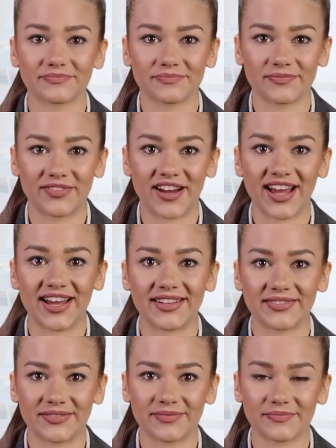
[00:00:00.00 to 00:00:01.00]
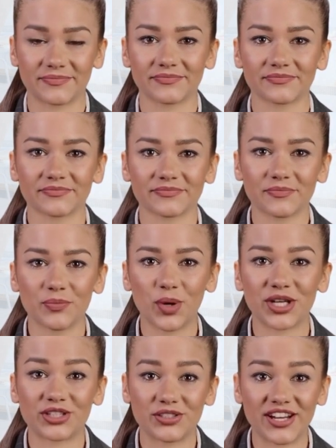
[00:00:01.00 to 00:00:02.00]
5.
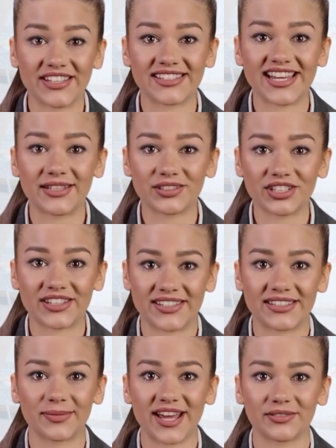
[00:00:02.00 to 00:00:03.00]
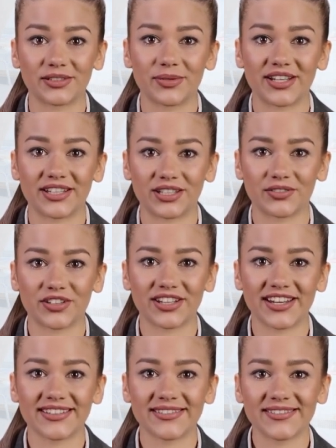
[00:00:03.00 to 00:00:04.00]
When a transaction is about to be
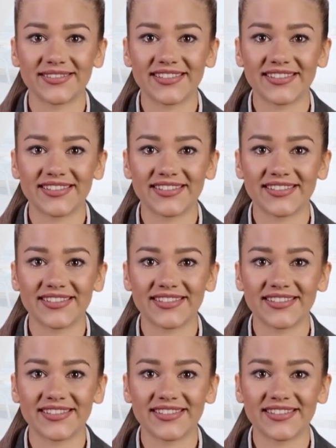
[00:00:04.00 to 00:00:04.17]
concluded,